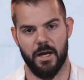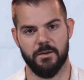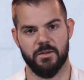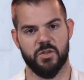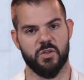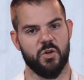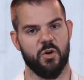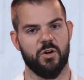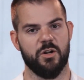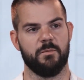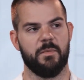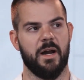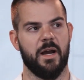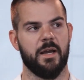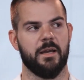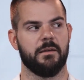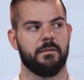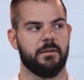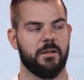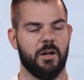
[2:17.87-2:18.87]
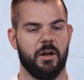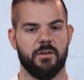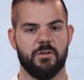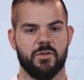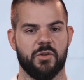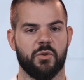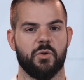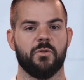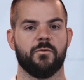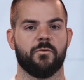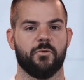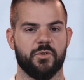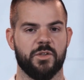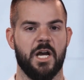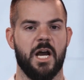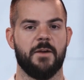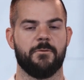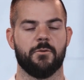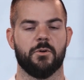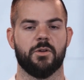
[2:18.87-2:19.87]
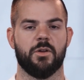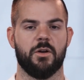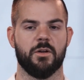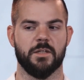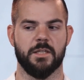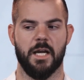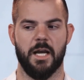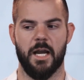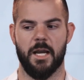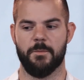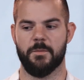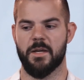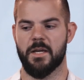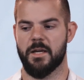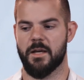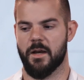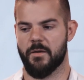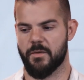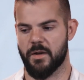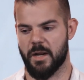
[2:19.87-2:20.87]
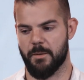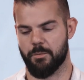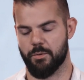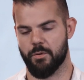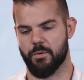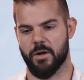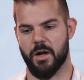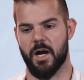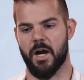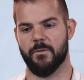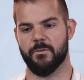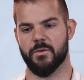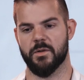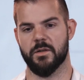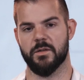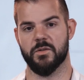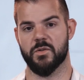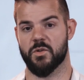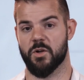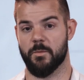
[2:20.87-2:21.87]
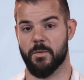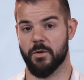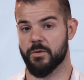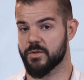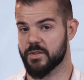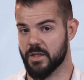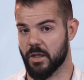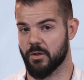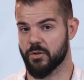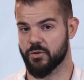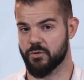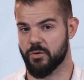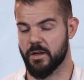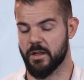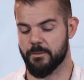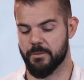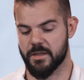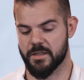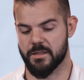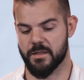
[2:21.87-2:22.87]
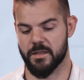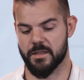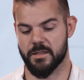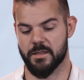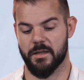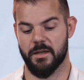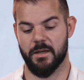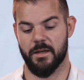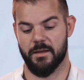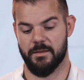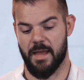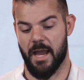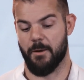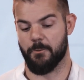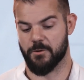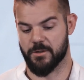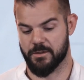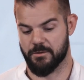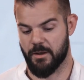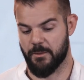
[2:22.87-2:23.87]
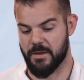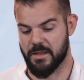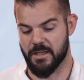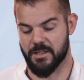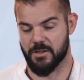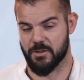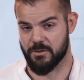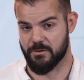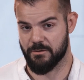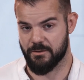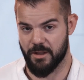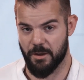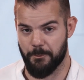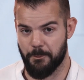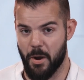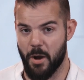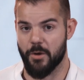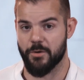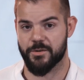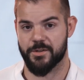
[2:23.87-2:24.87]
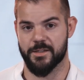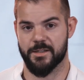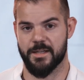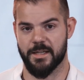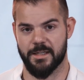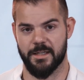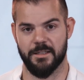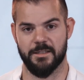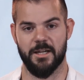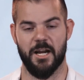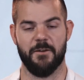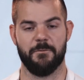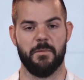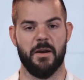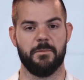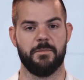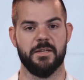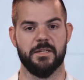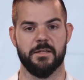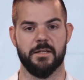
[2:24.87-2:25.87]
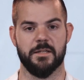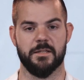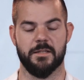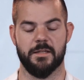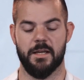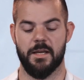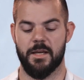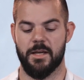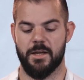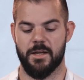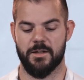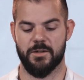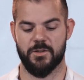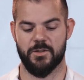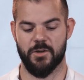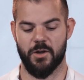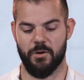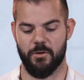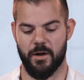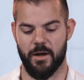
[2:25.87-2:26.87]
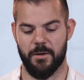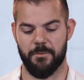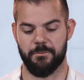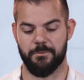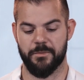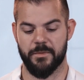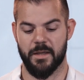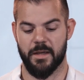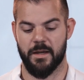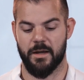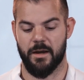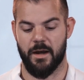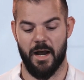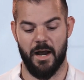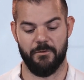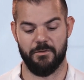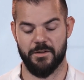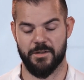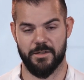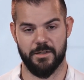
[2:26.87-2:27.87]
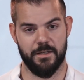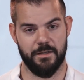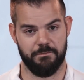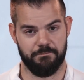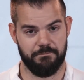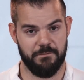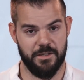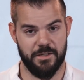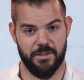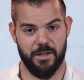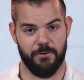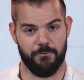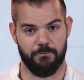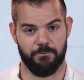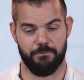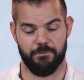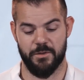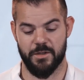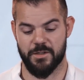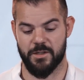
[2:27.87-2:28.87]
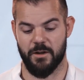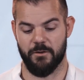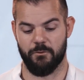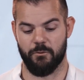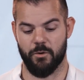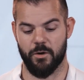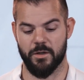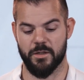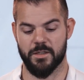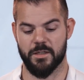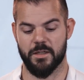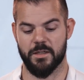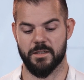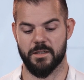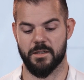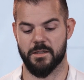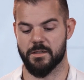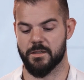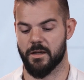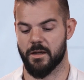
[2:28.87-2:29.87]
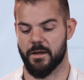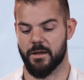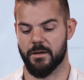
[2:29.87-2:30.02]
started I sold full-time for a long time, and then I broke off to start my own sales training business. This is the post that kicked off my business. And so obviously this stuff works because it's,